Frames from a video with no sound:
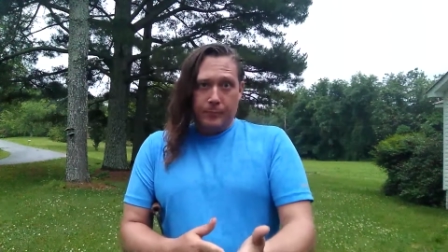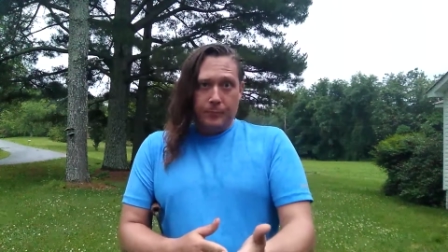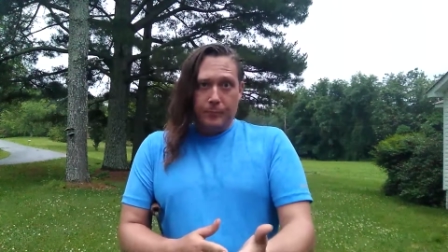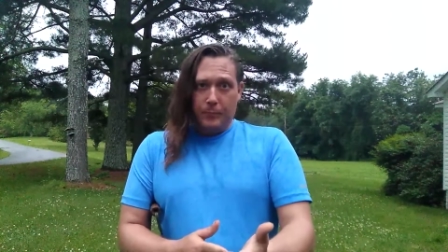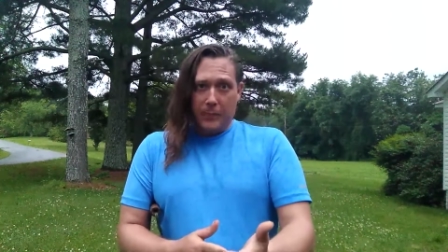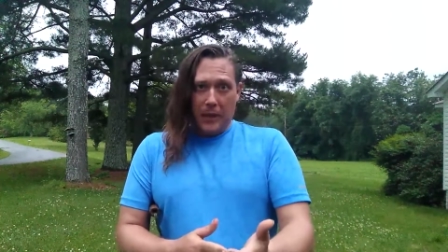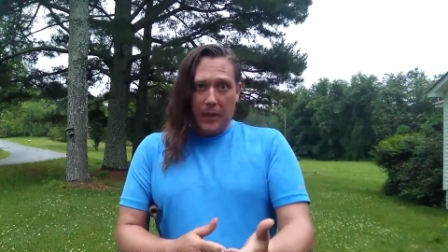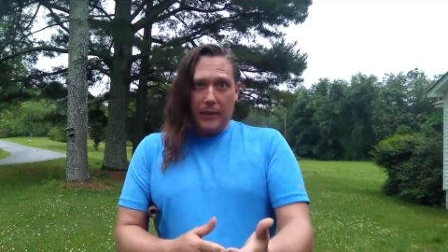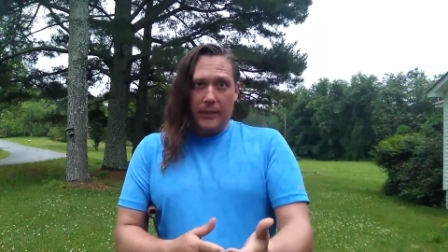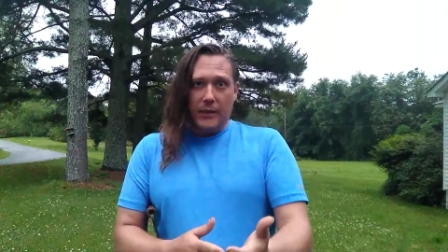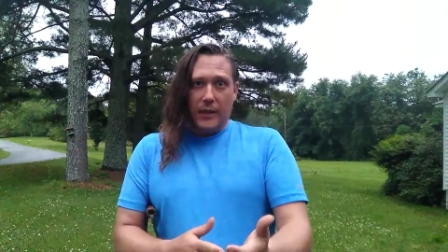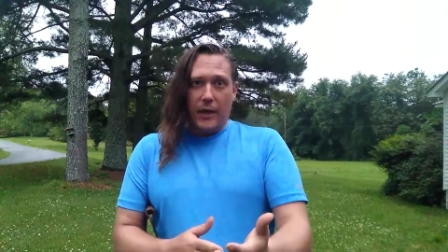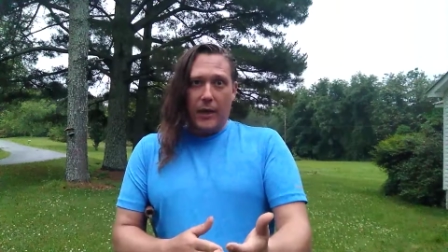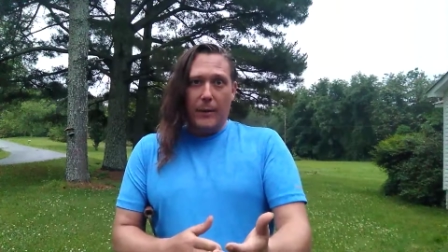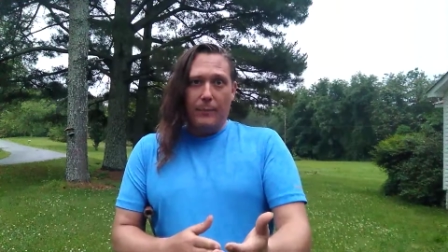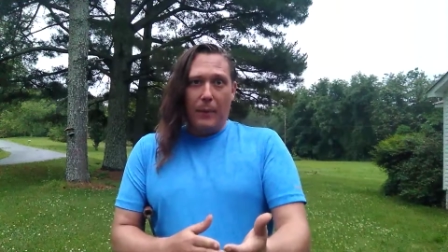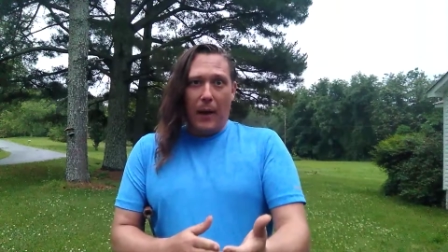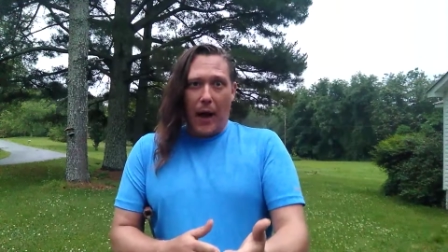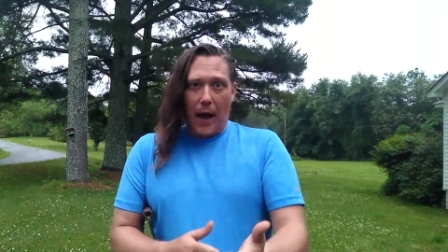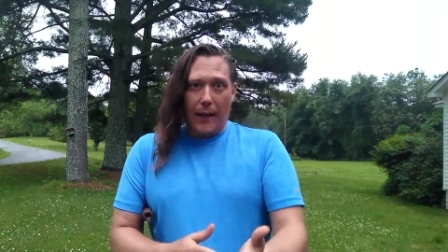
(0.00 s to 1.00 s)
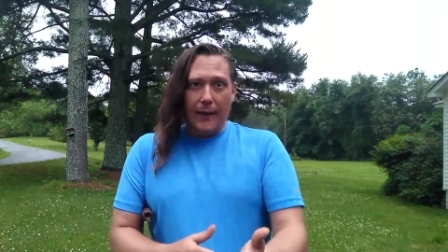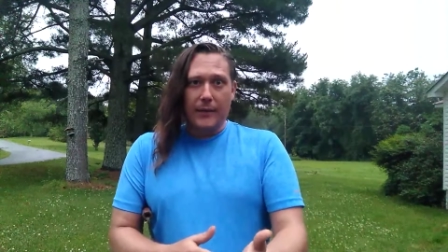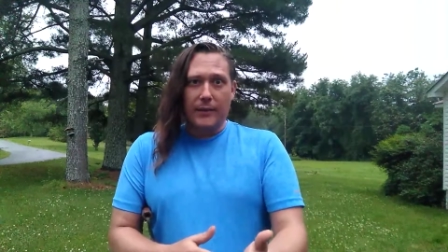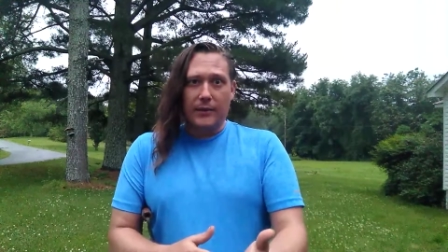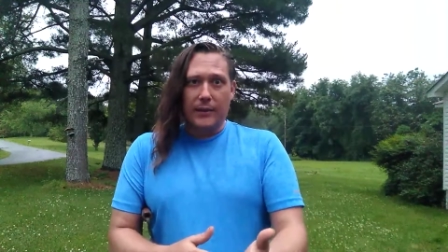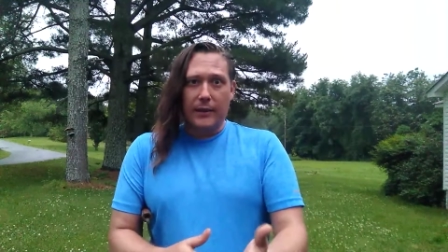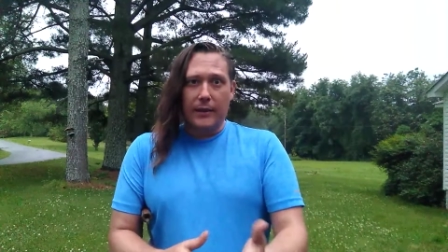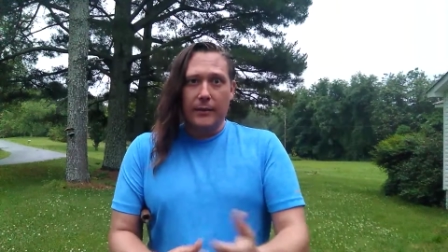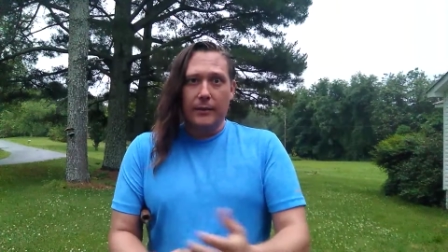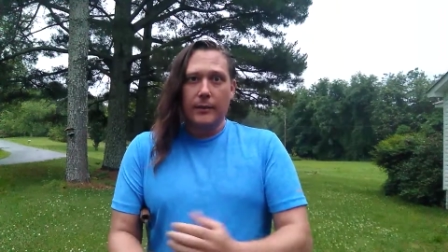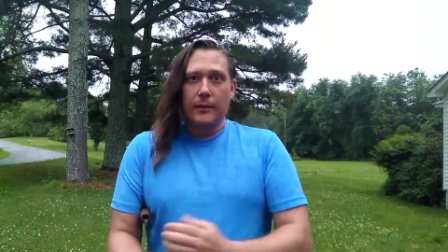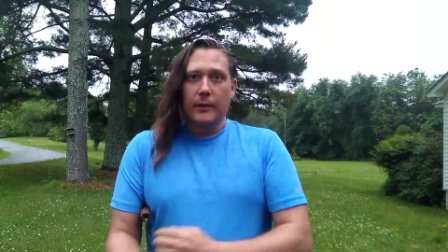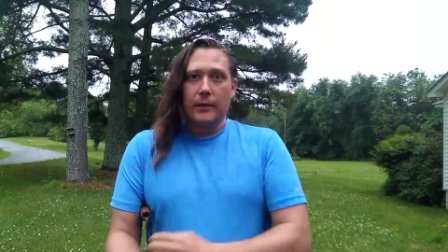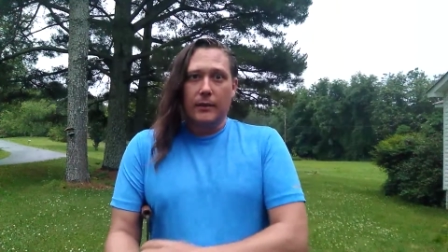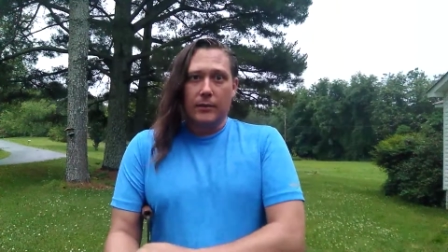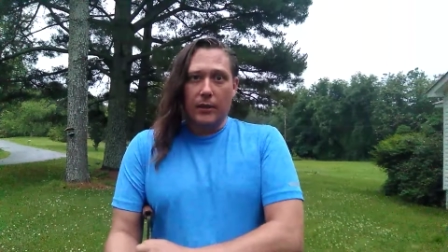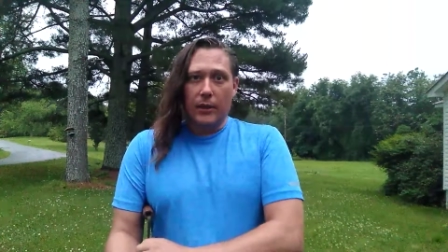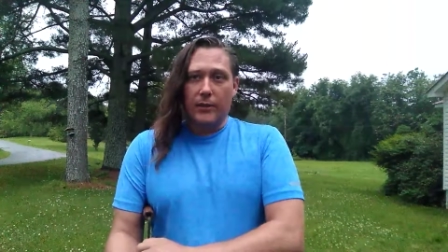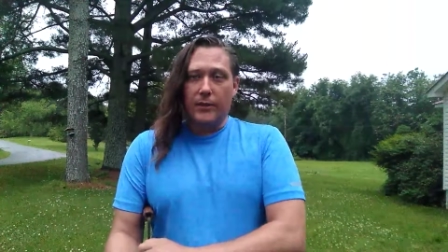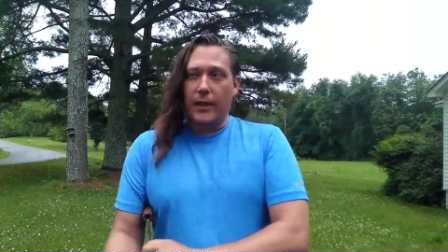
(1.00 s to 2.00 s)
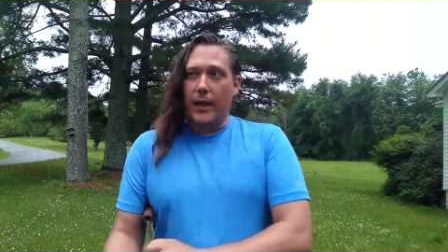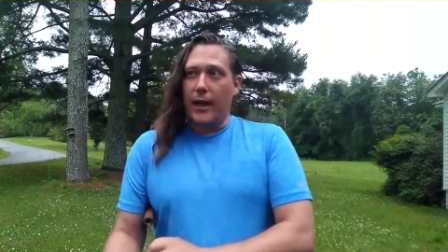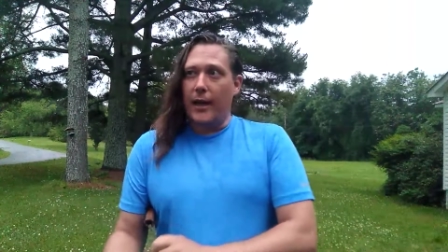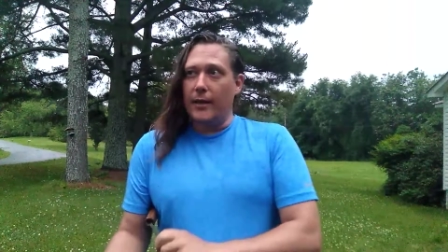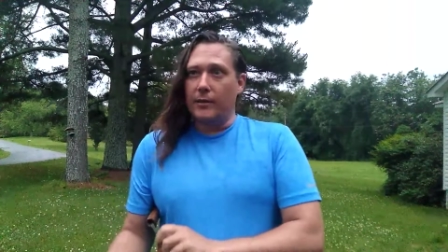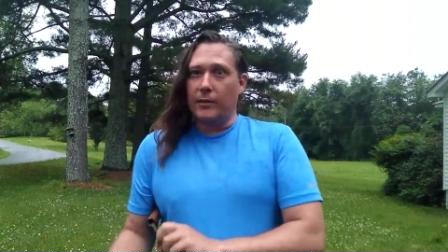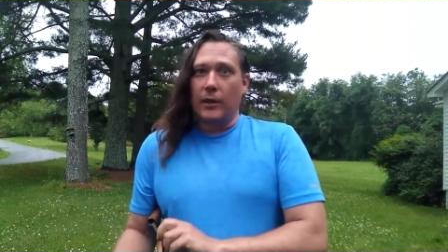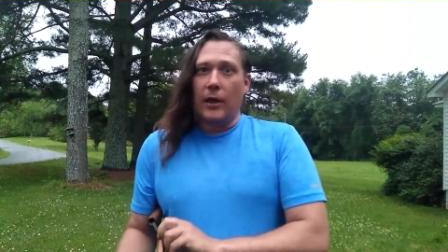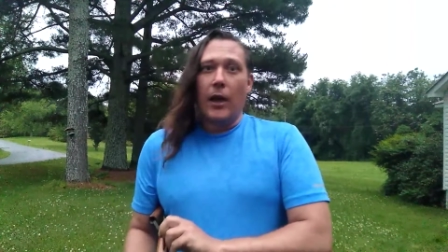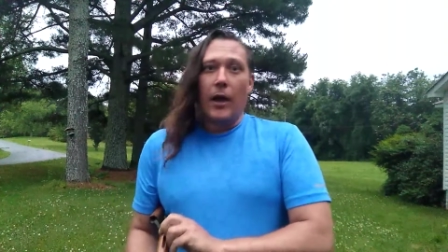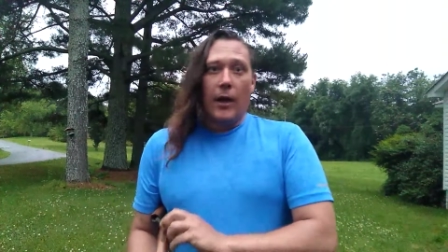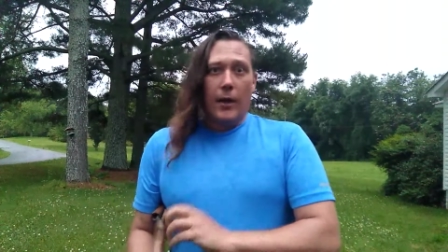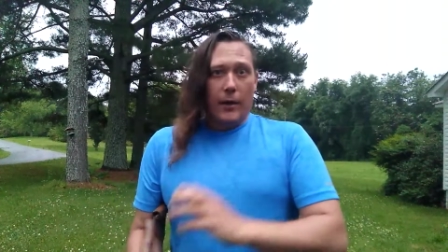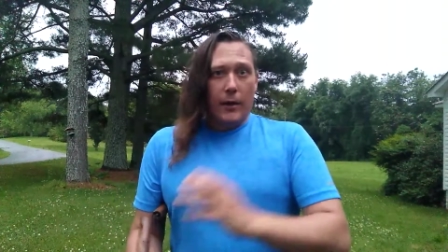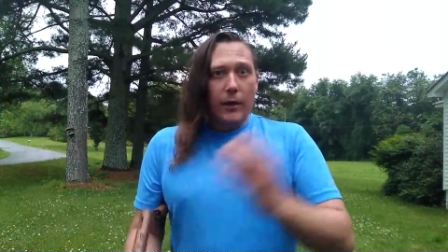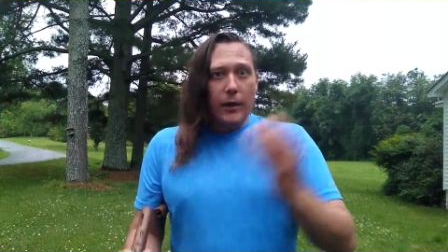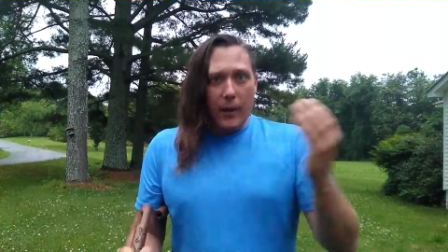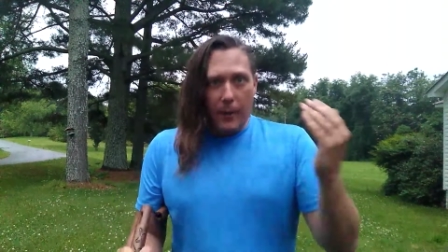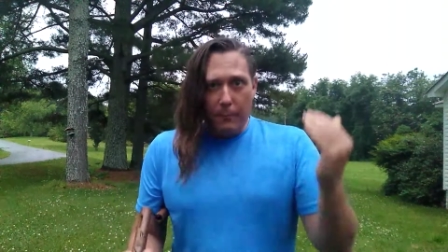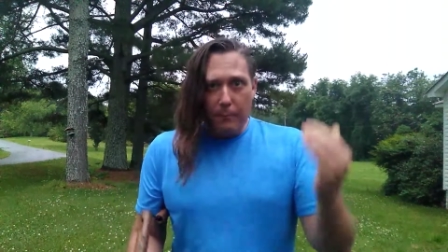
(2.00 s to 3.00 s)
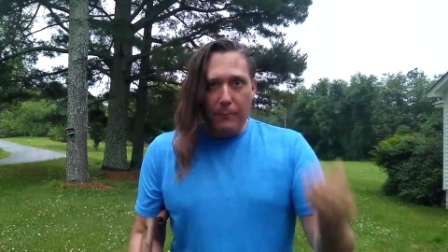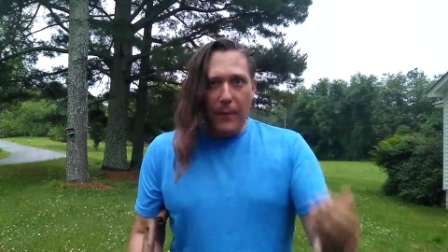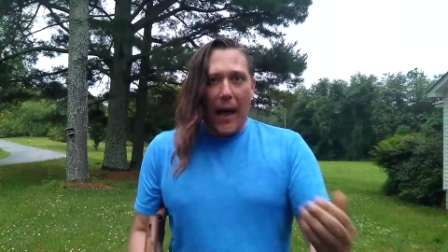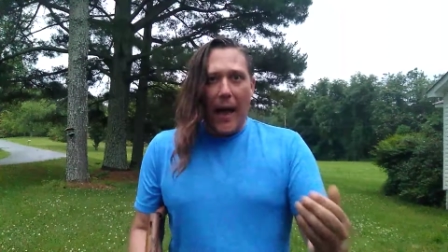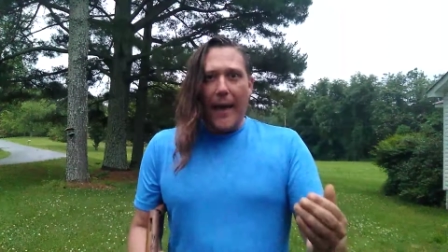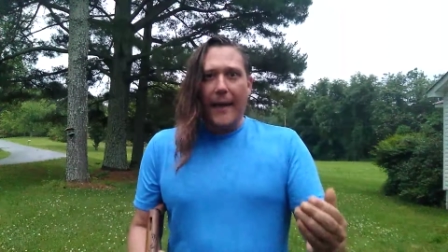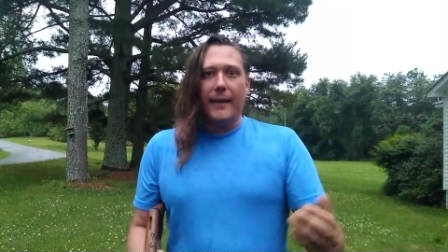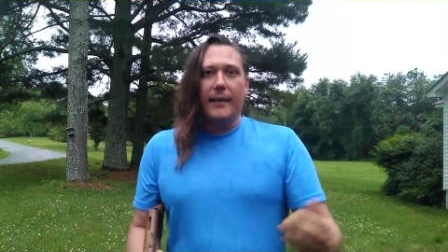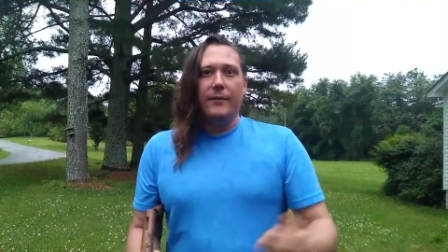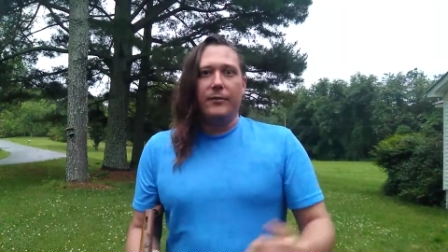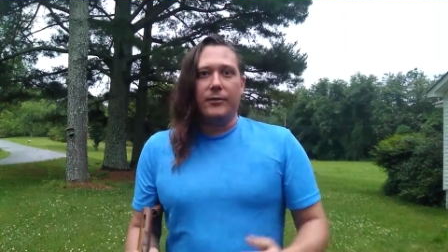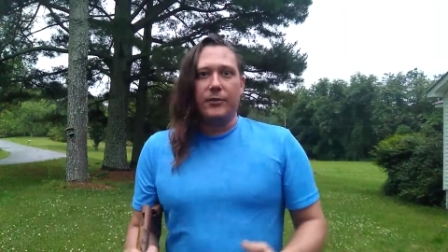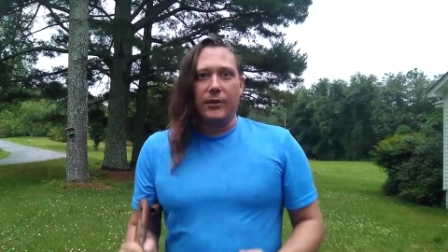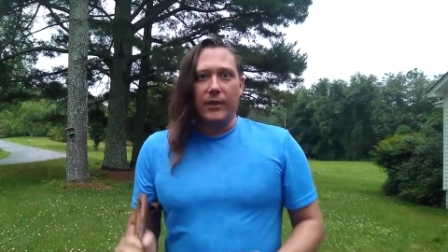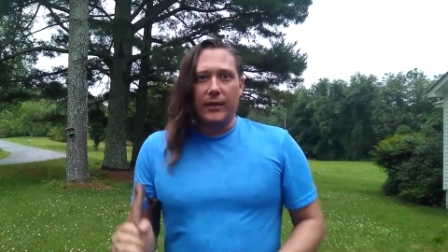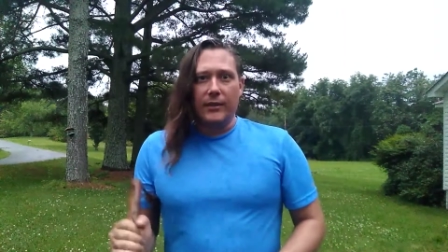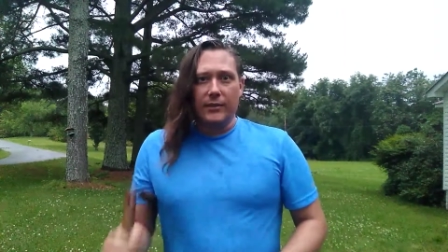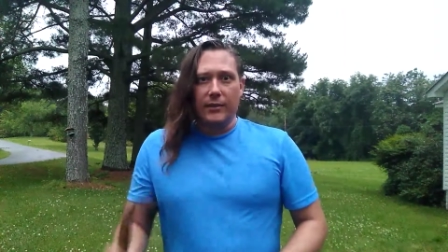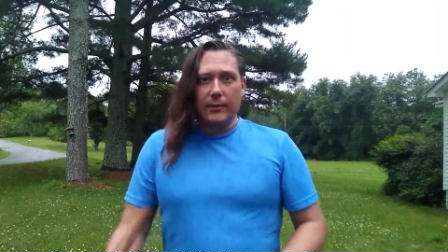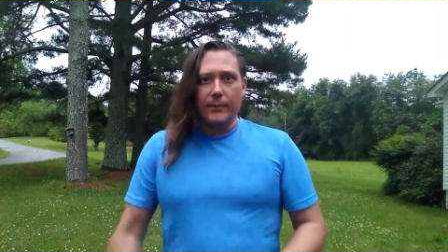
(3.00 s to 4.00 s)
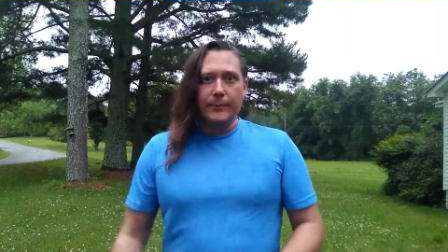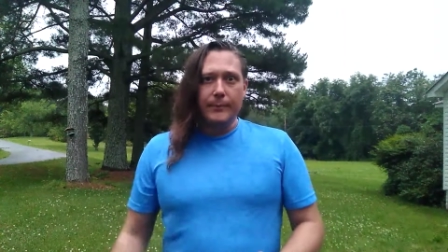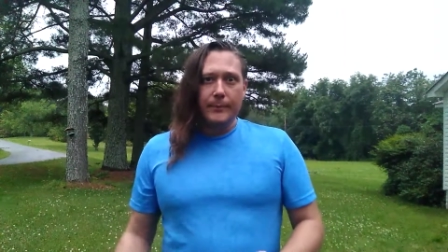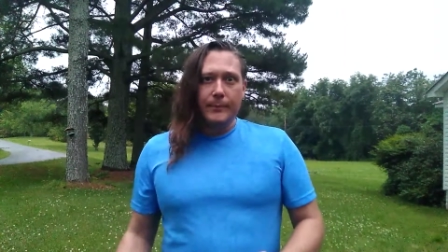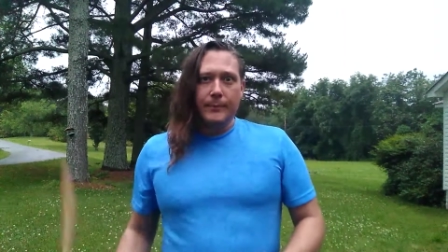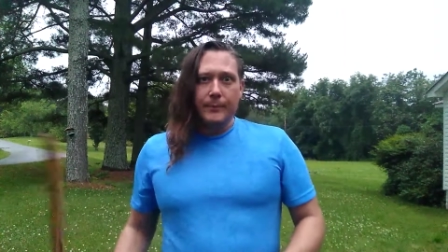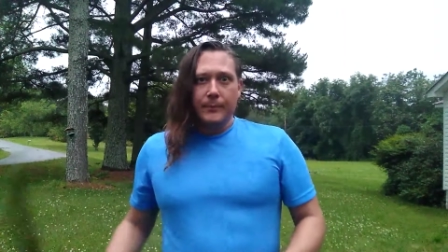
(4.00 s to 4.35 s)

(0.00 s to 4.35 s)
military policy, such as combative system.